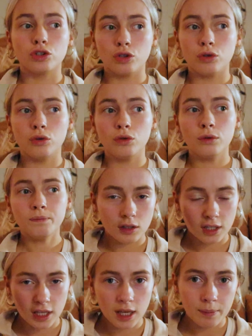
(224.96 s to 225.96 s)
do
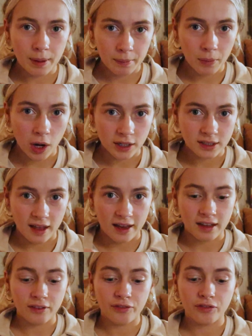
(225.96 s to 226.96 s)
keep in mind
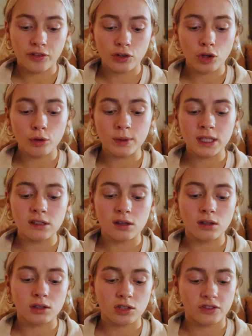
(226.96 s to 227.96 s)
that if nobody's
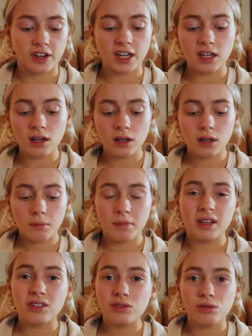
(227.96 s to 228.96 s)
answering
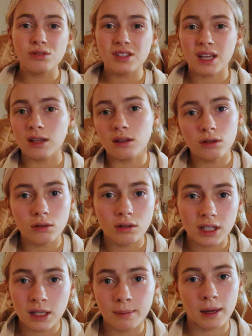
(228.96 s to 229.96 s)
because you sent
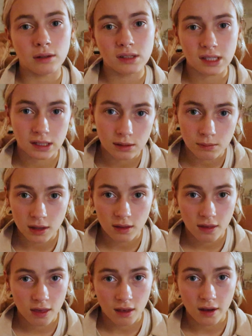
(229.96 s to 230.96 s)
your emails 6
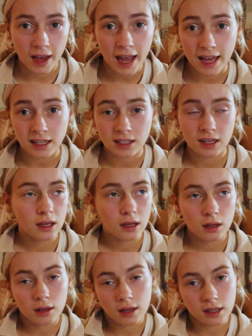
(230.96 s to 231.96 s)
months ahead,
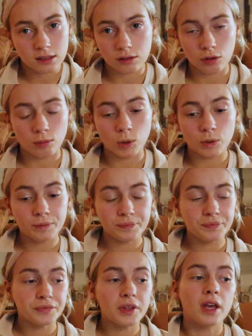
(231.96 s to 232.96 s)
it's normal.
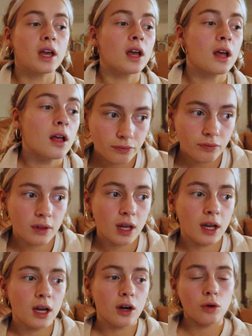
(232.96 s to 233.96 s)

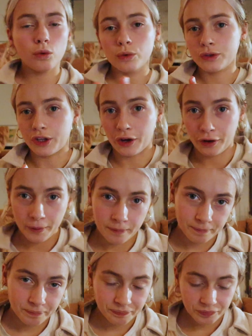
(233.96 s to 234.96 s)
Also,
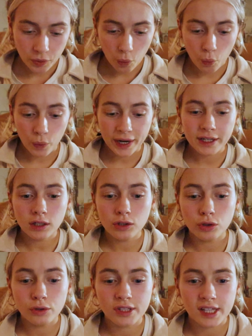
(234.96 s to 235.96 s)
when
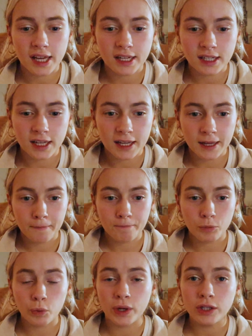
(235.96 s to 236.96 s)

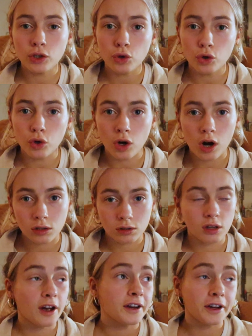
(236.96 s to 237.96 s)
you're
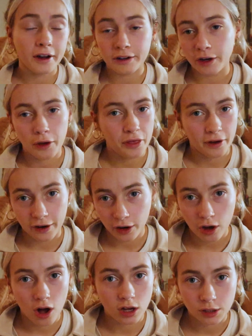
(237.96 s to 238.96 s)
on, I know there are
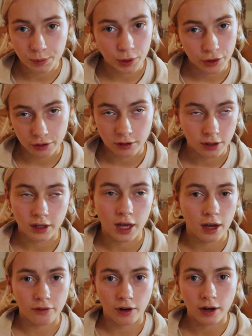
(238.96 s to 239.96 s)
cars, but you don't
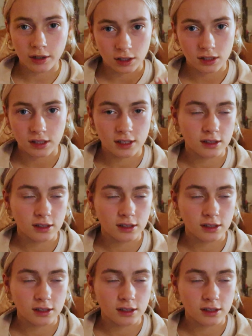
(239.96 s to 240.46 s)
care, right? Just